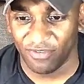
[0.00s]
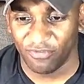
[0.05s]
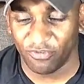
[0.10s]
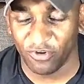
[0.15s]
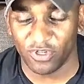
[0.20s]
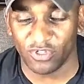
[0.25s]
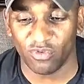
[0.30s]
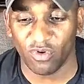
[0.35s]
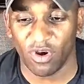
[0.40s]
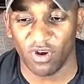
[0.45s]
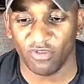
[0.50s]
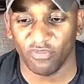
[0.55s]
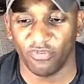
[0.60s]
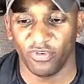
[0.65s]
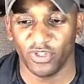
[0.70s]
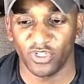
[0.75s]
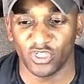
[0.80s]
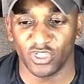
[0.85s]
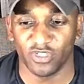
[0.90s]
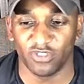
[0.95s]
Freshwater
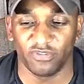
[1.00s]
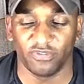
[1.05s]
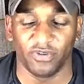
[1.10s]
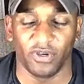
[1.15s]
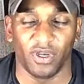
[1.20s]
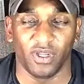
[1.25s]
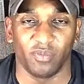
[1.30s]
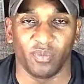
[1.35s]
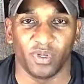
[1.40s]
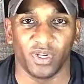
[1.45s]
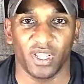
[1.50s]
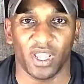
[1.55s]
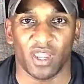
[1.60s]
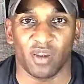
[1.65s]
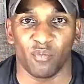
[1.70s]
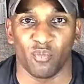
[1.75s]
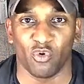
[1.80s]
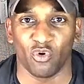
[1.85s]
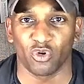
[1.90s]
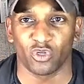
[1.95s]
fishing's fun, but it
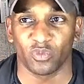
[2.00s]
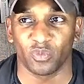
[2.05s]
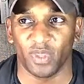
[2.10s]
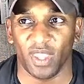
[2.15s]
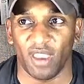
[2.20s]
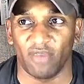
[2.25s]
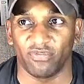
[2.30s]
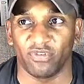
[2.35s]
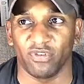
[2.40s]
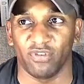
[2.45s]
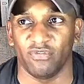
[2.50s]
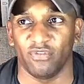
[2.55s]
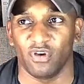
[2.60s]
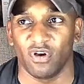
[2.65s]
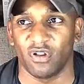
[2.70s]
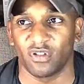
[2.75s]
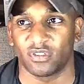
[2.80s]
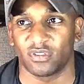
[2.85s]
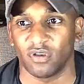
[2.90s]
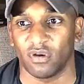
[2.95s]
kind of bores me. After you've
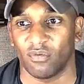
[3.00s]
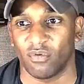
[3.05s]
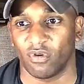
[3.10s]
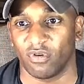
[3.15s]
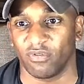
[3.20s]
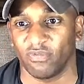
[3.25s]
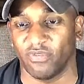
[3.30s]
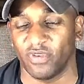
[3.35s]
gone saltwater